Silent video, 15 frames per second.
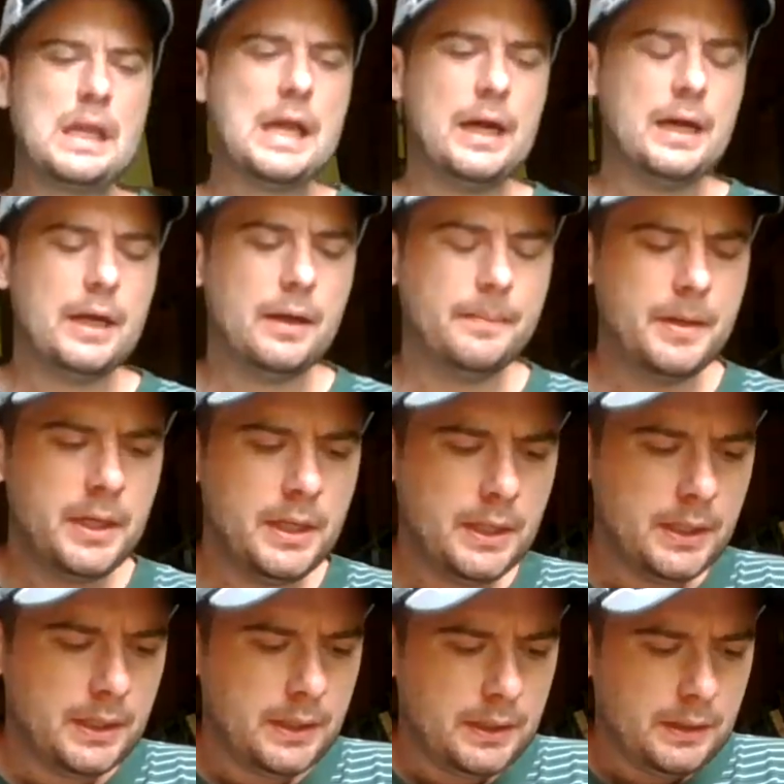Um,
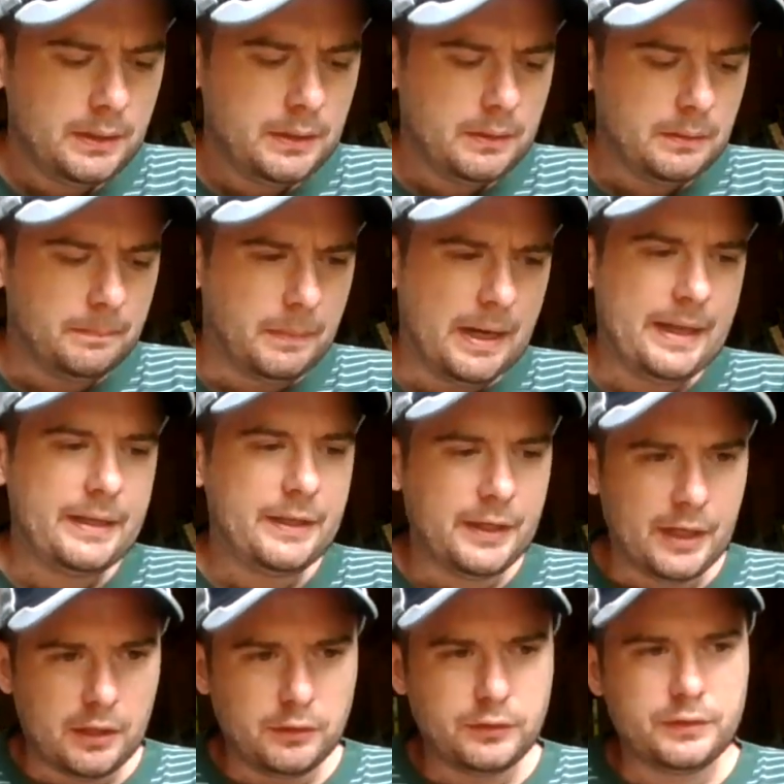but, you
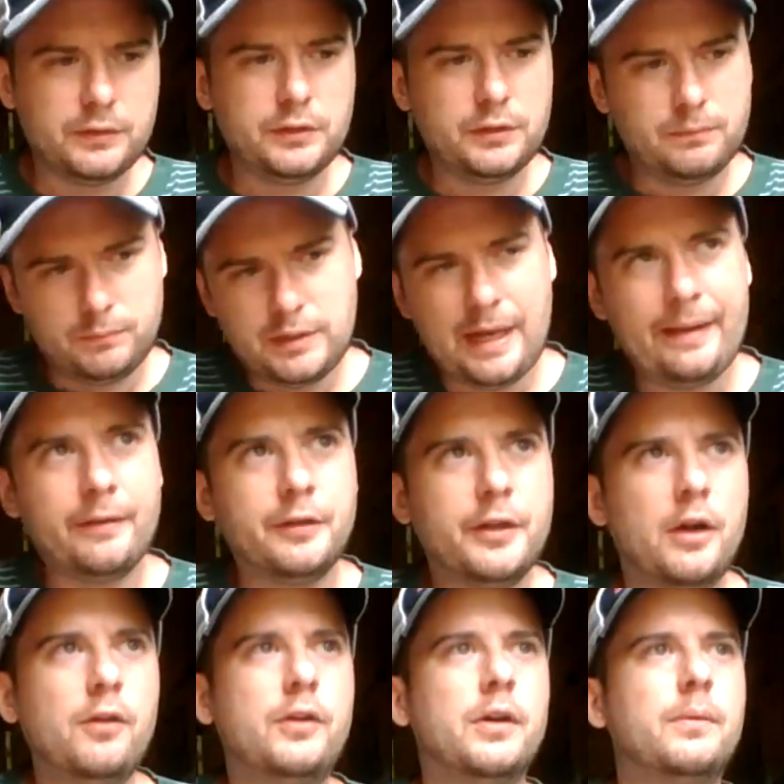know, Tyler
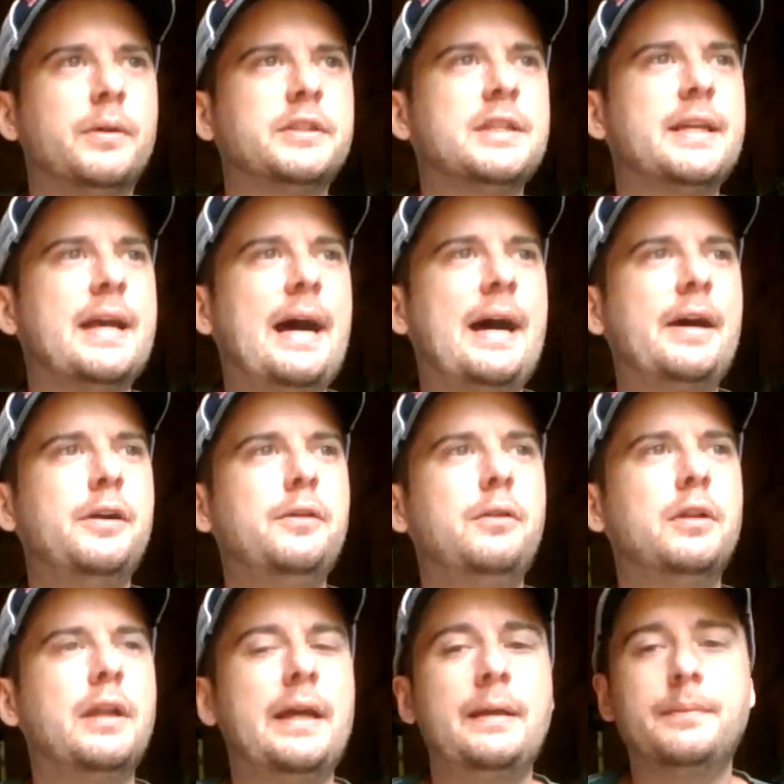Doka was a guy who
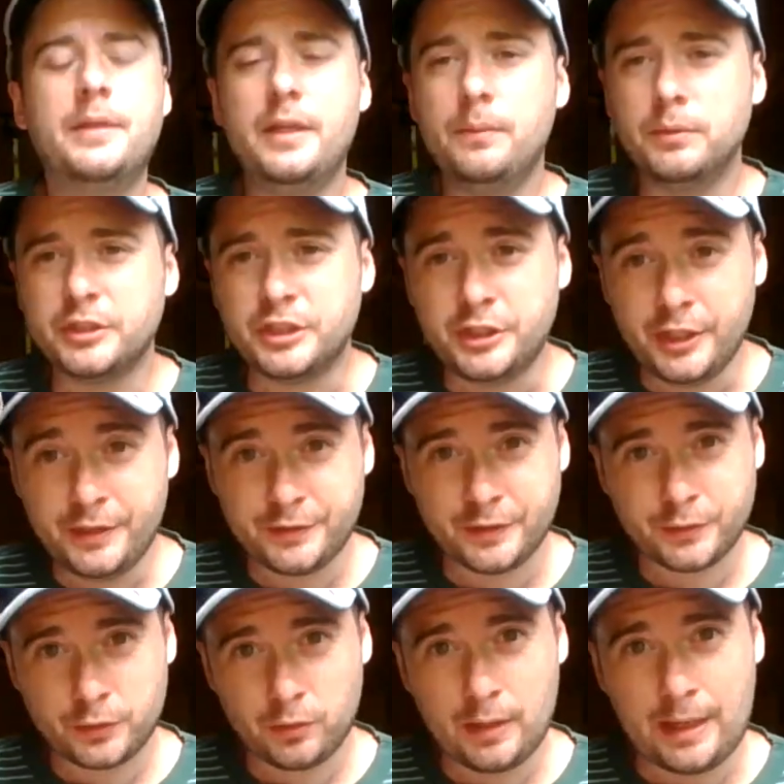claimed he was
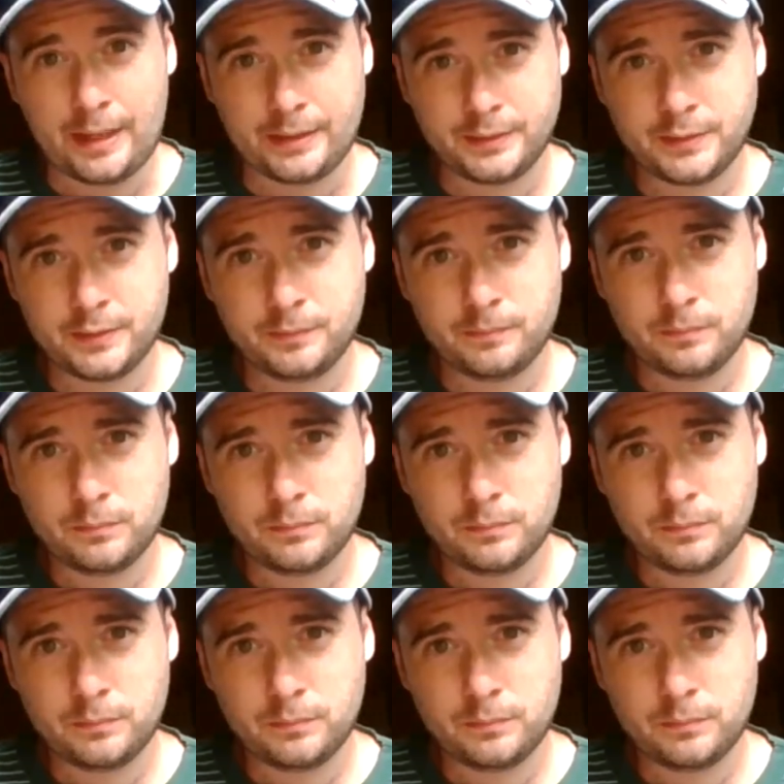Jesus Christ.